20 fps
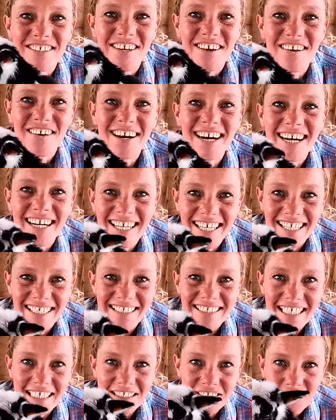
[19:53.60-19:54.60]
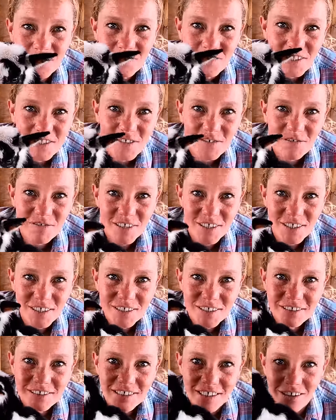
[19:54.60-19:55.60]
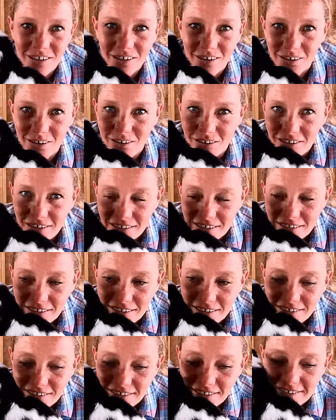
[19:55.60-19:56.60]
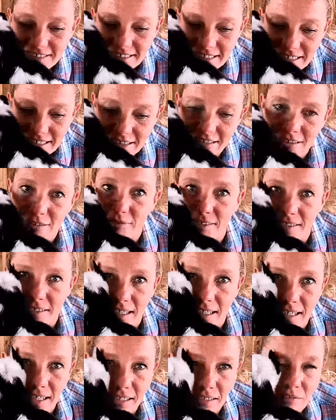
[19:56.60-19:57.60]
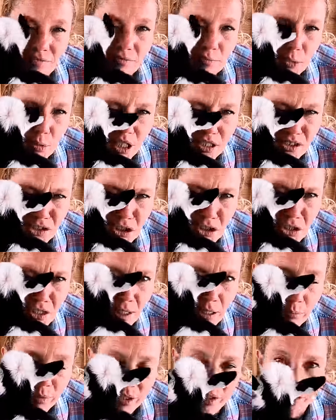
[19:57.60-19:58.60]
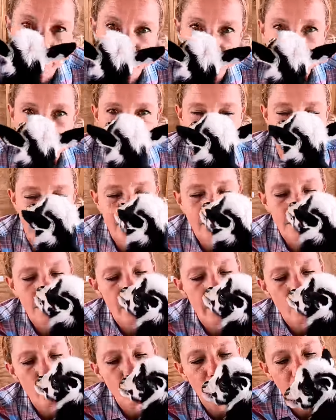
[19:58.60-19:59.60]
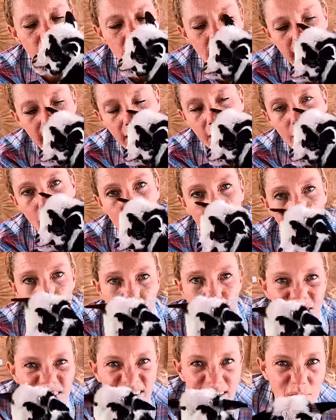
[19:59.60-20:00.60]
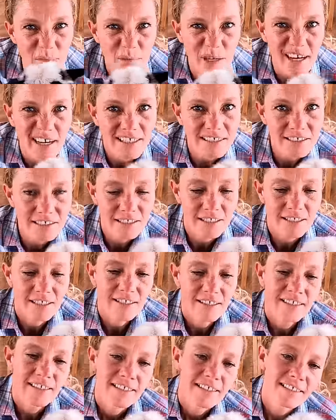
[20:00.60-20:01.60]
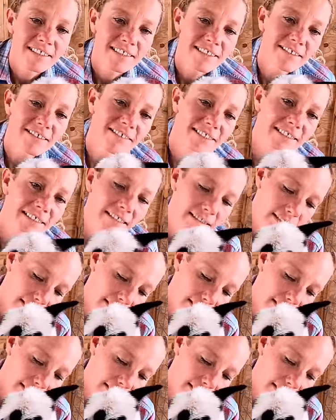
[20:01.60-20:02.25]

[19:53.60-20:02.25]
So again, Daytona's first doe. This little stinker was kind of pretzeled up in there. I had to help a little, but not much. She was